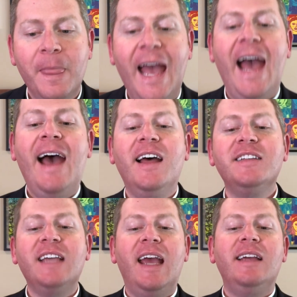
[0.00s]

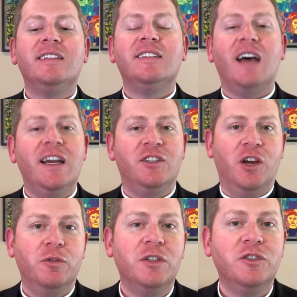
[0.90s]
As a side
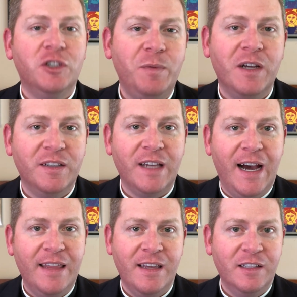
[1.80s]
note, just because
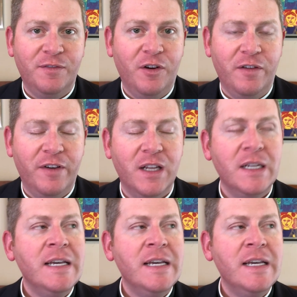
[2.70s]
I think it's very fun,